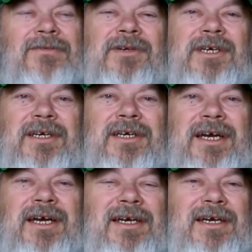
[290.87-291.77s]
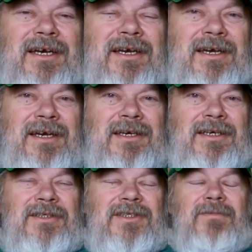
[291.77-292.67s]
We,
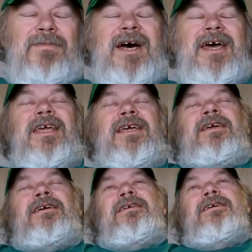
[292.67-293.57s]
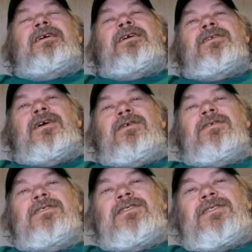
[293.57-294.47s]
somebody
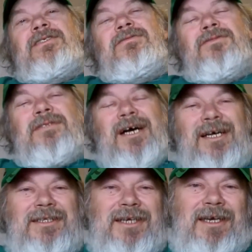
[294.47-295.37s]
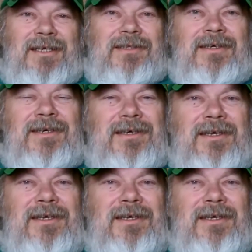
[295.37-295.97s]
told us to uh, take the